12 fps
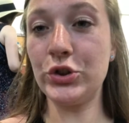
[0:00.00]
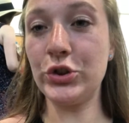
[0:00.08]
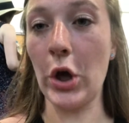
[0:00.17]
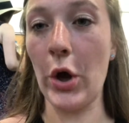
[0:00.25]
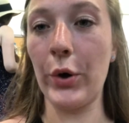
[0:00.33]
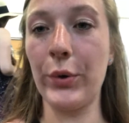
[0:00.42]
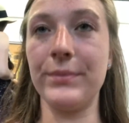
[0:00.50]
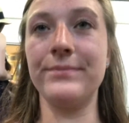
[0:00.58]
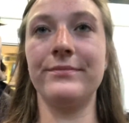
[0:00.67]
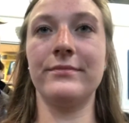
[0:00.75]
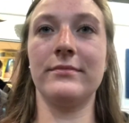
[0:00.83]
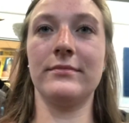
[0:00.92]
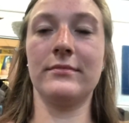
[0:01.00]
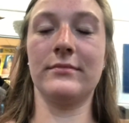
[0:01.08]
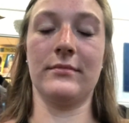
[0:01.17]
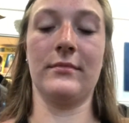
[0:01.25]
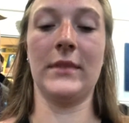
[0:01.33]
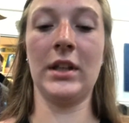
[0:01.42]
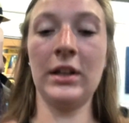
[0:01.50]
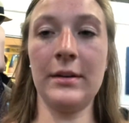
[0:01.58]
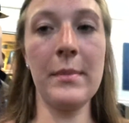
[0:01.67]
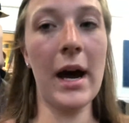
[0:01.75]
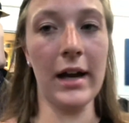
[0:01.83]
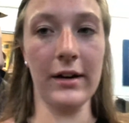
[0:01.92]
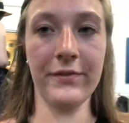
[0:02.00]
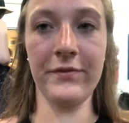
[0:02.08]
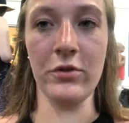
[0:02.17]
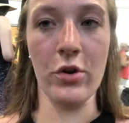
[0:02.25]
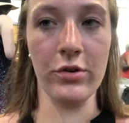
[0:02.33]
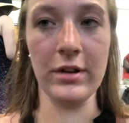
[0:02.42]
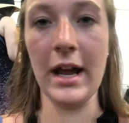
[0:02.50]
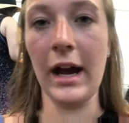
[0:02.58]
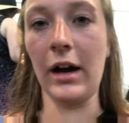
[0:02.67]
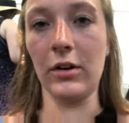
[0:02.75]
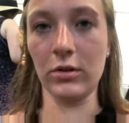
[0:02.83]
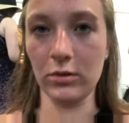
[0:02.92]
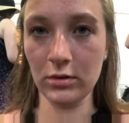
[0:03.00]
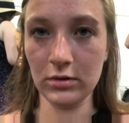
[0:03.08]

so, goodbye for now.